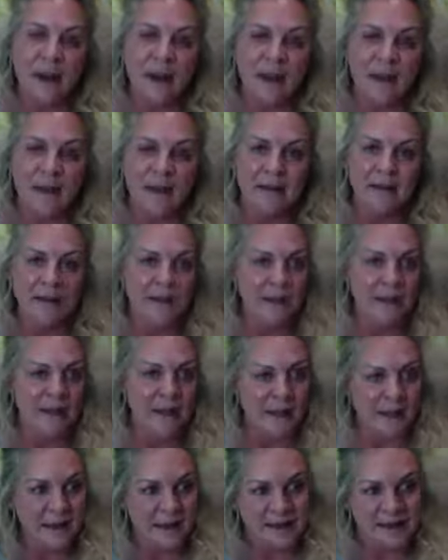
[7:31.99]
heightened that
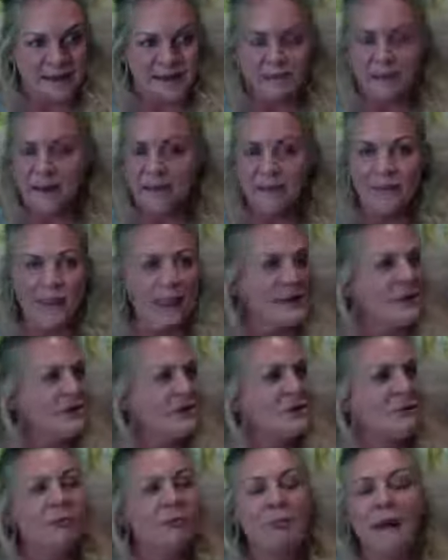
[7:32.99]
they can smell
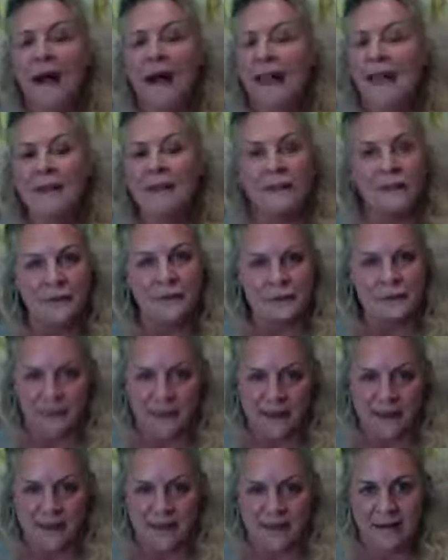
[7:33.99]
danger miles
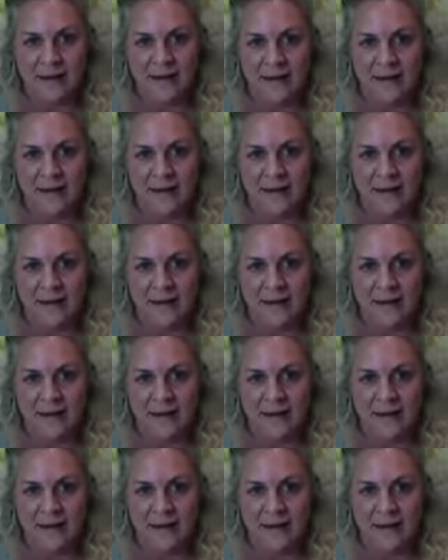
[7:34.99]
away.